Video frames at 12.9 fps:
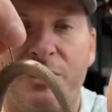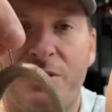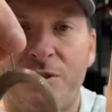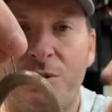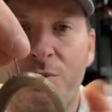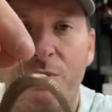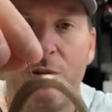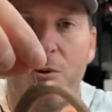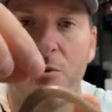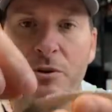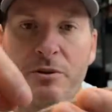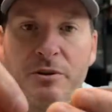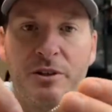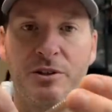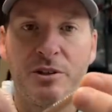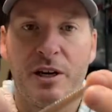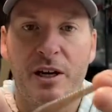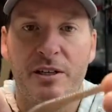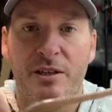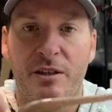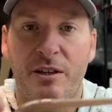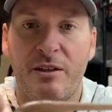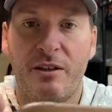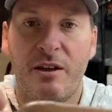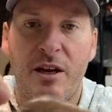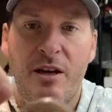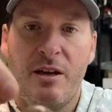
and three quarter inch size, I think.